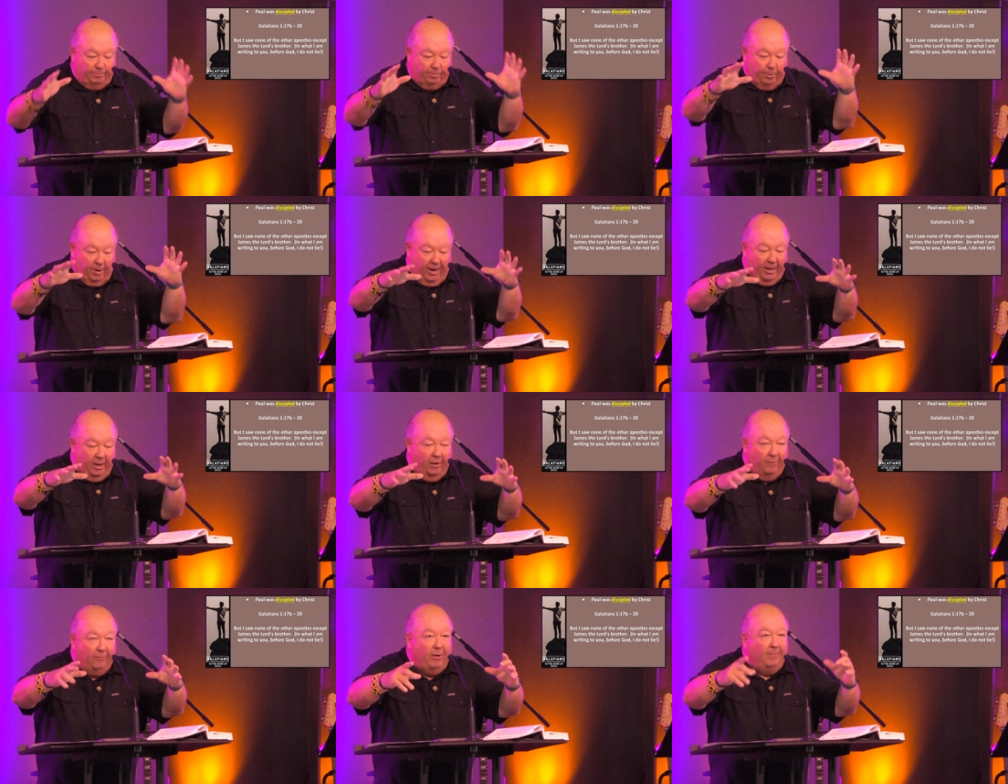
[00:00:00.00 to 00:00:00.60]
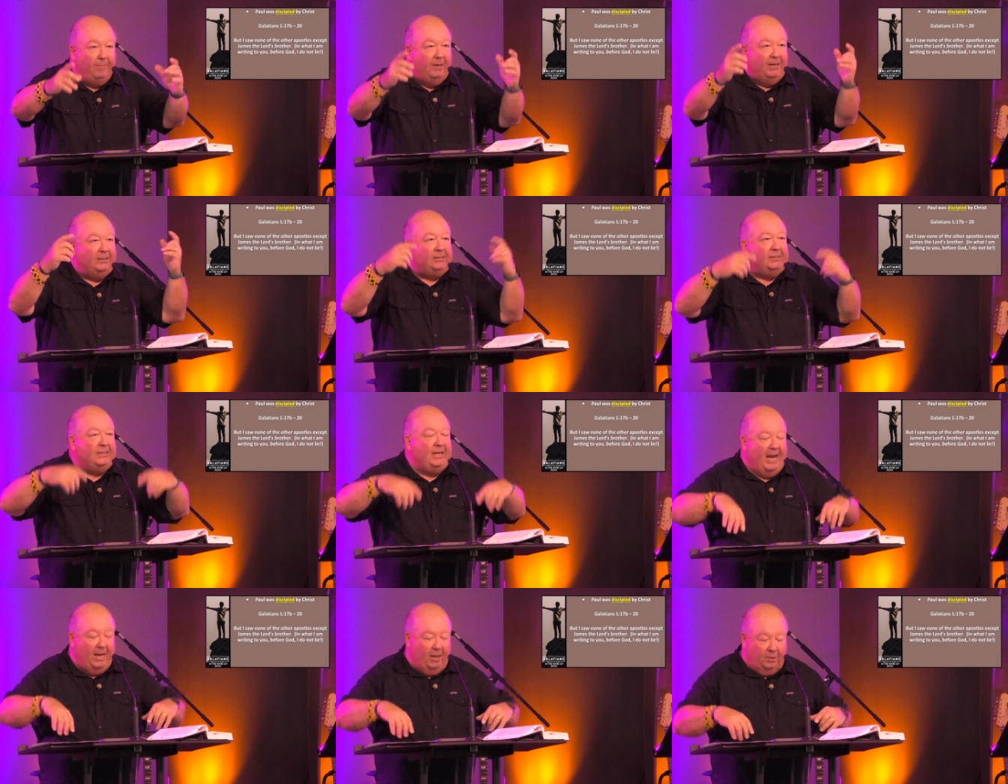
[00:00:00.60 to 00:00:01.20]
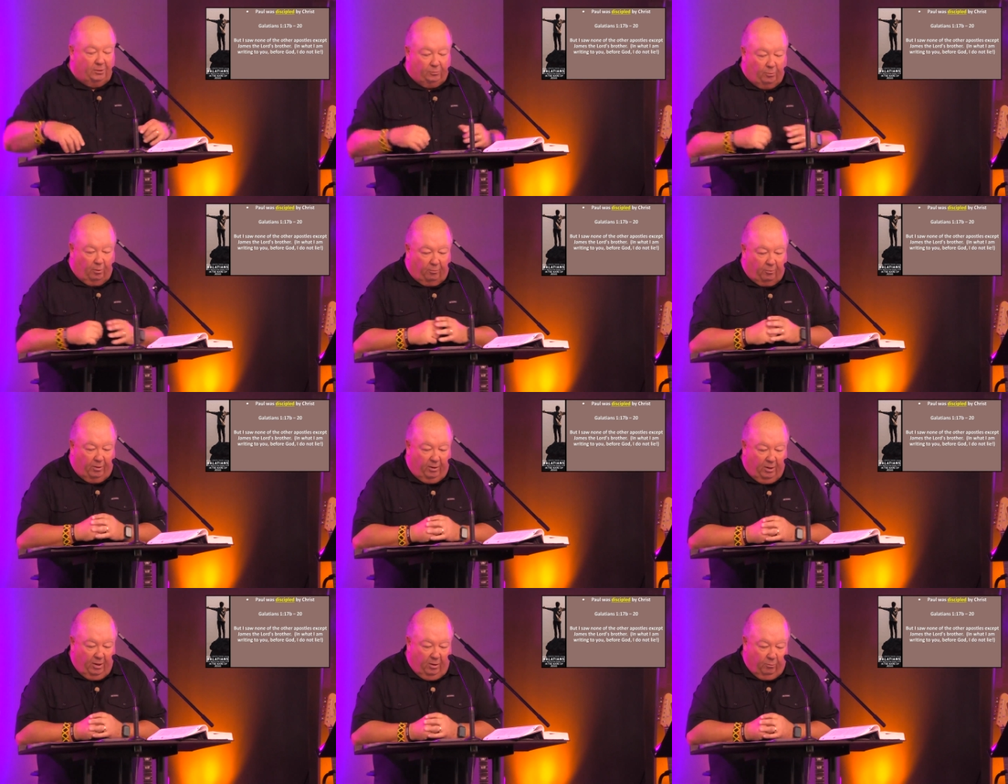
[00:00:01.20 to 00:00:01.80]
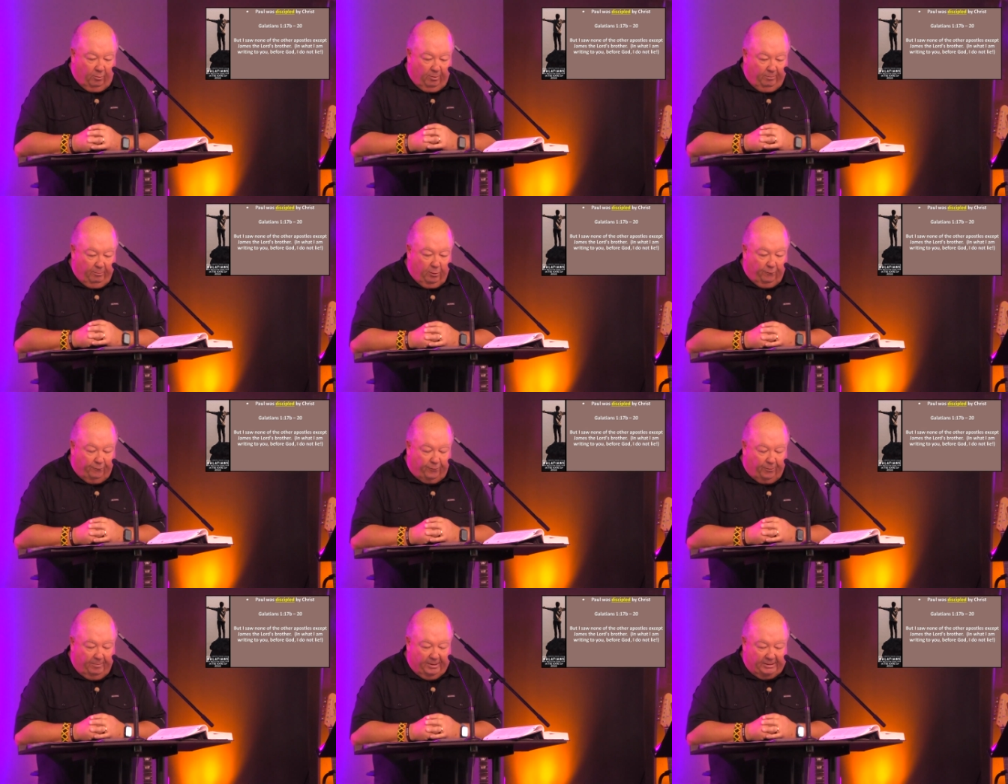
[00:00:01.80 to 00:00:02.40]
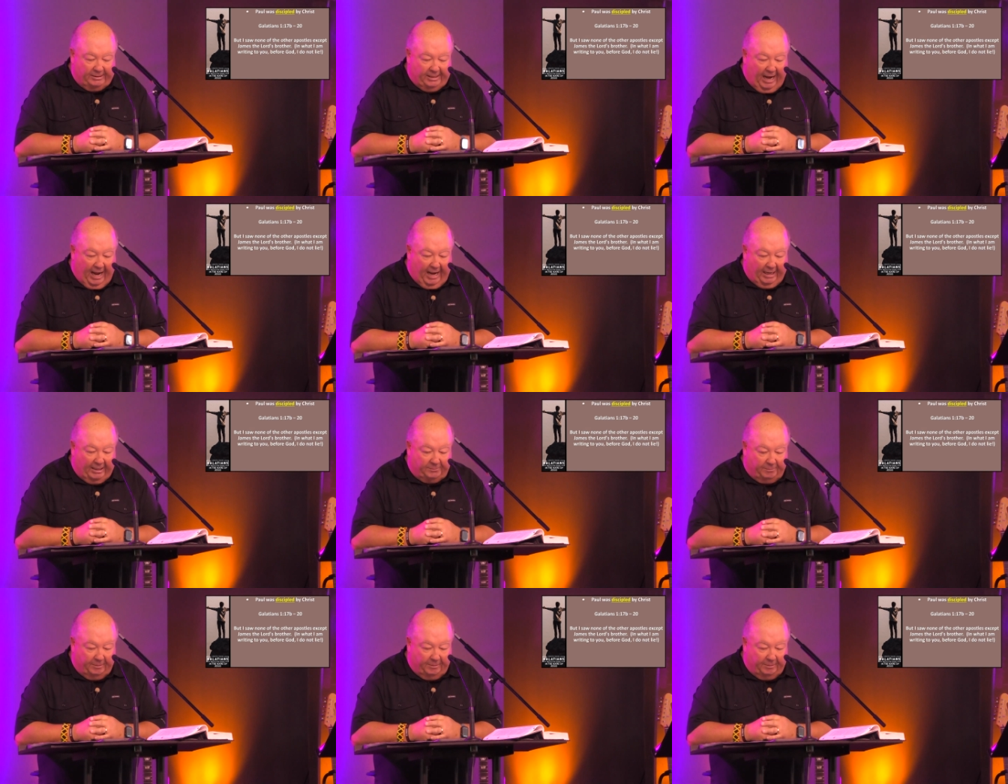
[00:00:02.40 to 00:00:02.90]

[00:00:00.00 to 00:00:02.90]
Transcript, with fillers: prayed over him, and the scales were re- removed from his eyes.